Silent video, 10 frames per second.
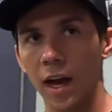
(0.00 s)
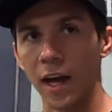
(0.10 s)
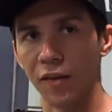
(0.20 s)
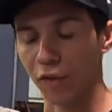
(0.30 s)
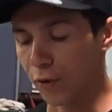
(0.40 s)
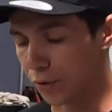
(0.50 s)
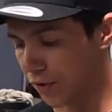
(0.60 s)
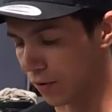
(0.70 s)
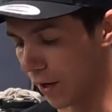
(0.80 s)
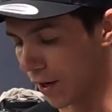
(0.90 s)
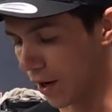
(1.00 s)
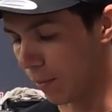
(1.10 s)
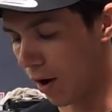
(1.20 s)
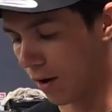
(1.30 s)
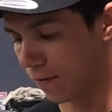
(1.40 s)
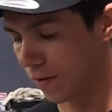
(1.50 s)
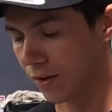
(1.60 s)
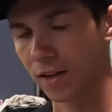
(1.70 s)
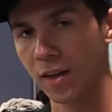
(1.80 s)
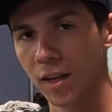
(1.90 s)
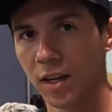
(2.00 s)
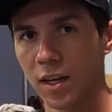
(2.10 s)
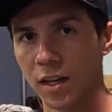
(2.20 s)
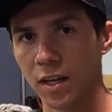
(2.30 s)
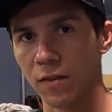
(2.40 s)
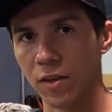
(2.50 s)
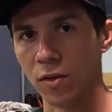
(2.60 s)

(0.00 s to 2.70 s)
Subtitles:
Head is loose, ready to come off. Giving